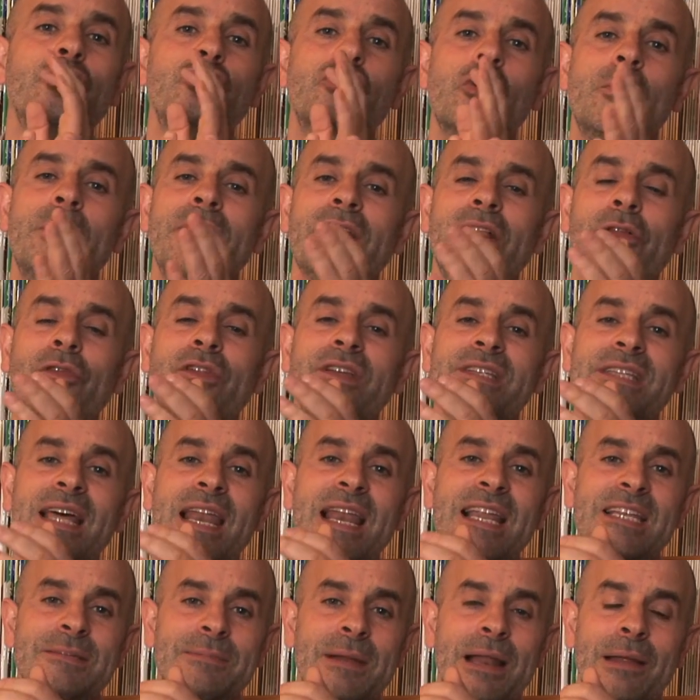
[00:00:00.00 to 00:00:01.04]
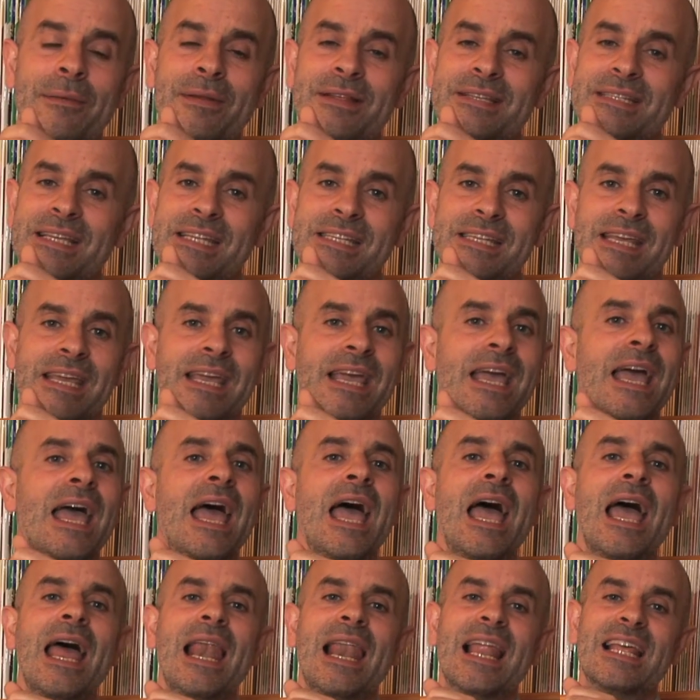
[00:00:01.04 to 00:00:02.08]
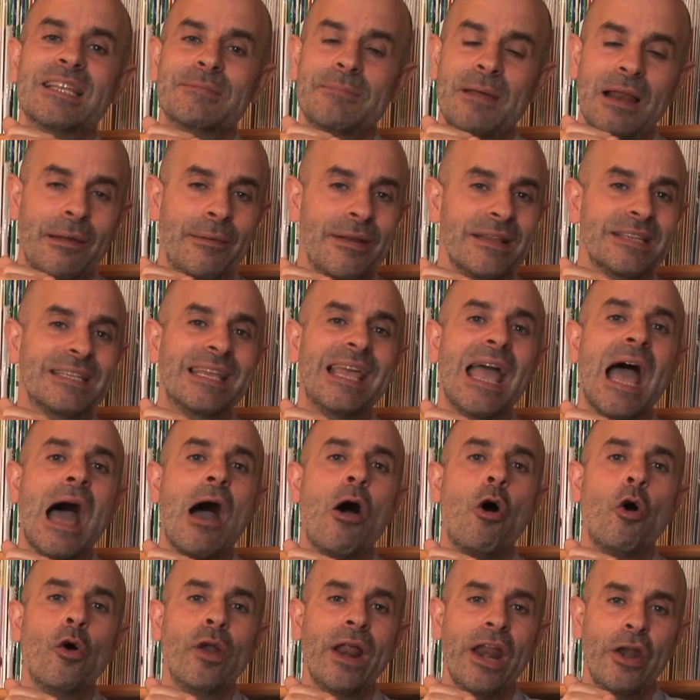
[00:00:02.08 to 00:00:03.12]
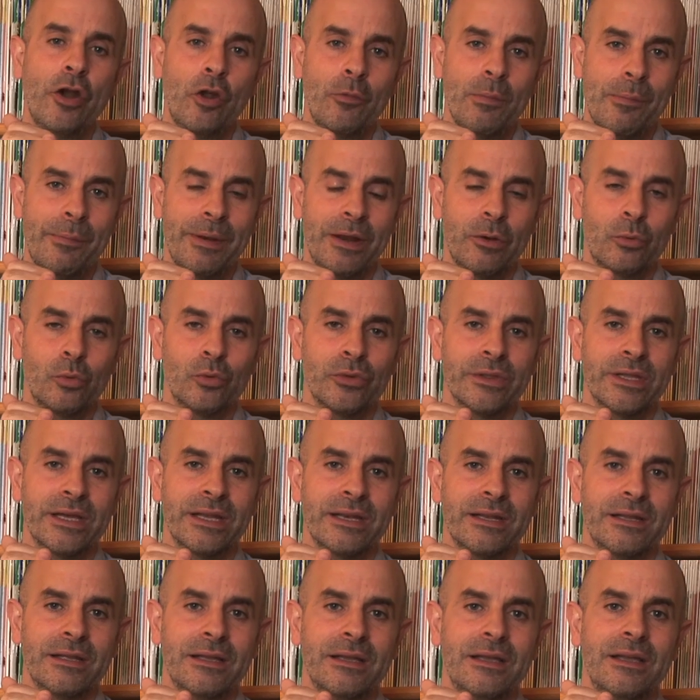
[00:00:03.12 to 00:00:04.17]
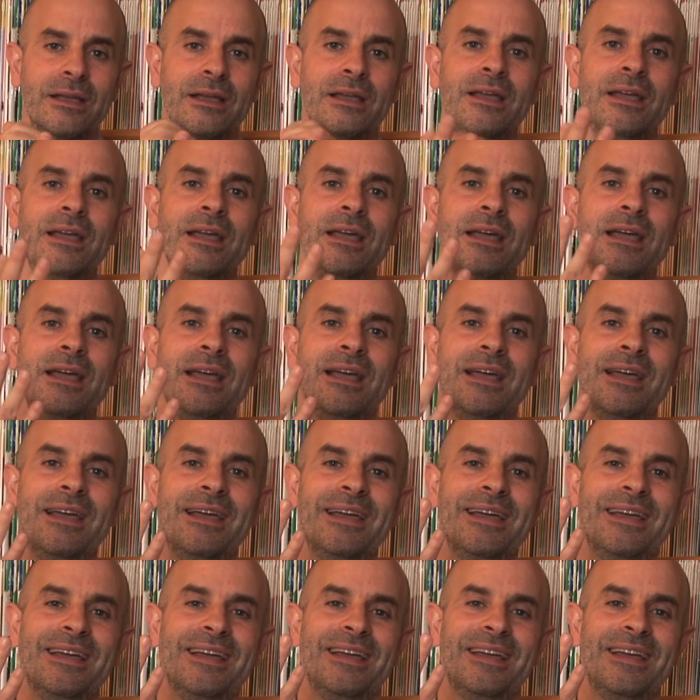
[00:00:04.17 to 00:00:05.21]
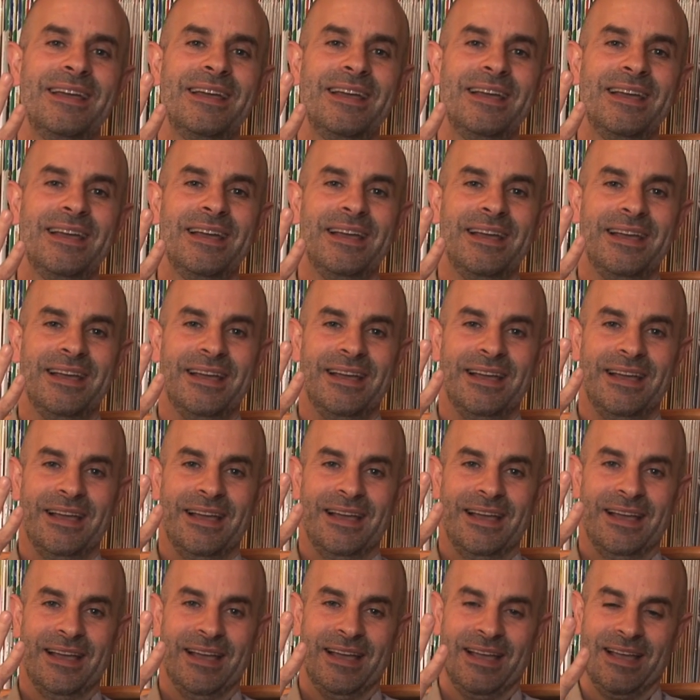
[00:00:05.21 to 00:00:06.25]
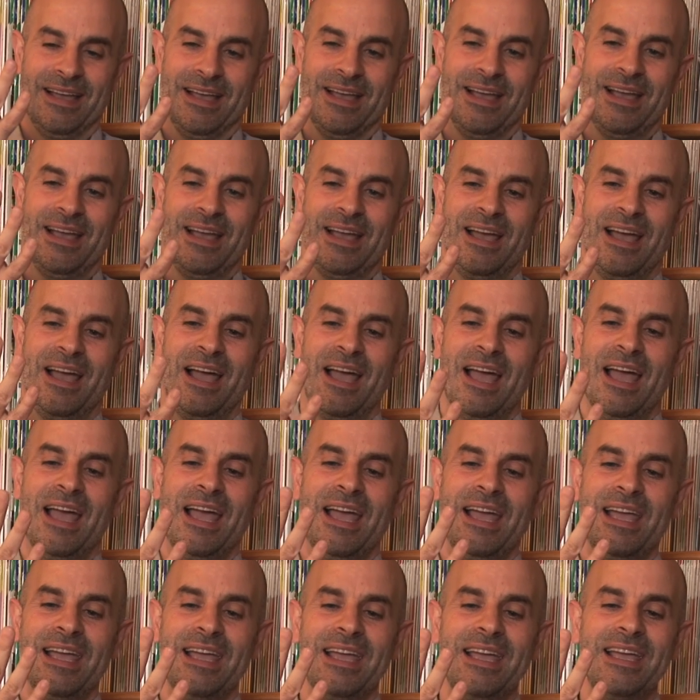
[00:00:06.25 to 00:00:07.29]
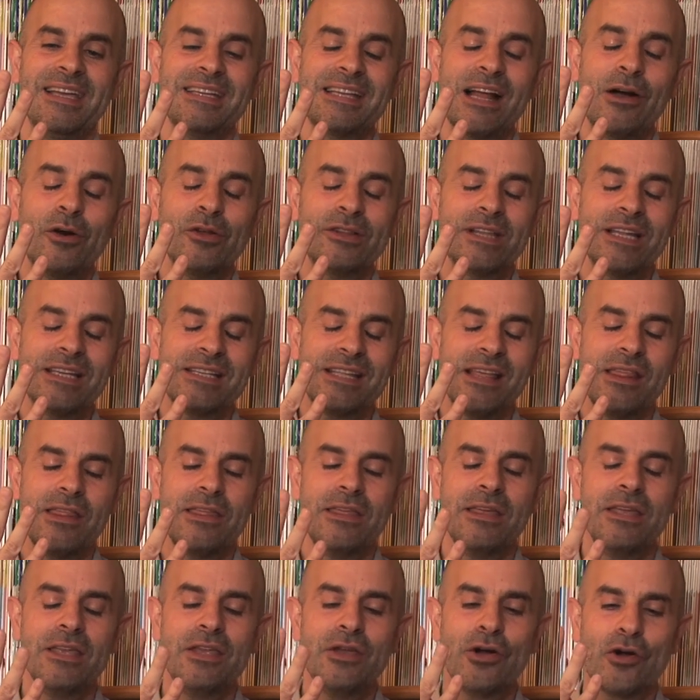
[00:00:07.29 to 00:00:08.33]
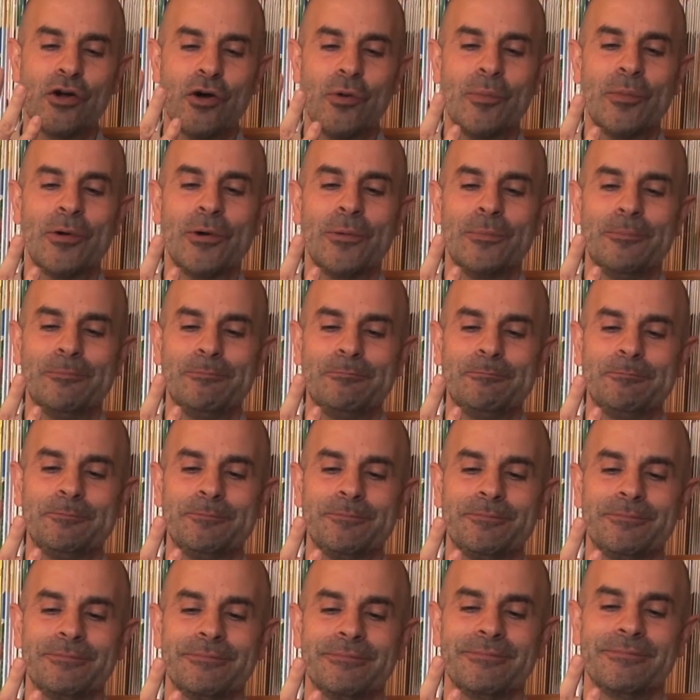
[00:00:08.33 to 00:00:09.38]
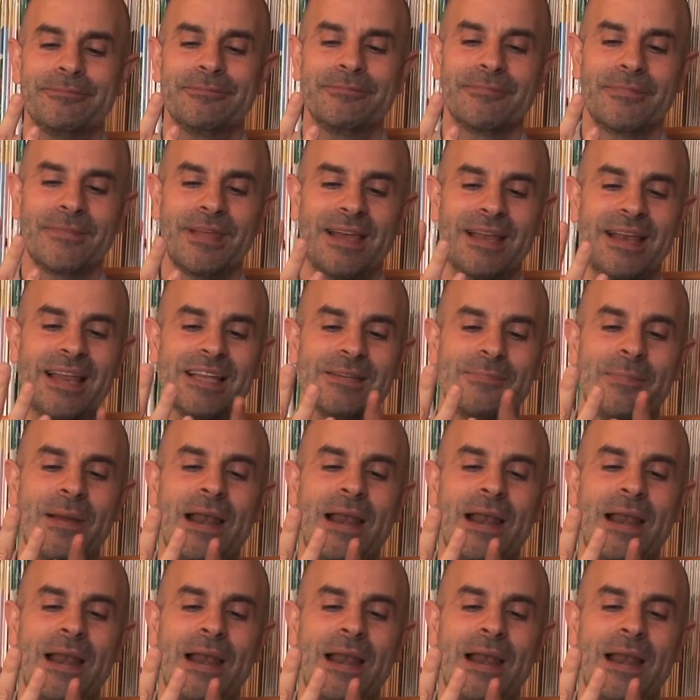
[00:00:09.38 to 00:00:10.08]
Envelope 4 contains the words that students know, and they should not be asked to spell these words every day. The words move up from one envelope to the next until students master their spelling.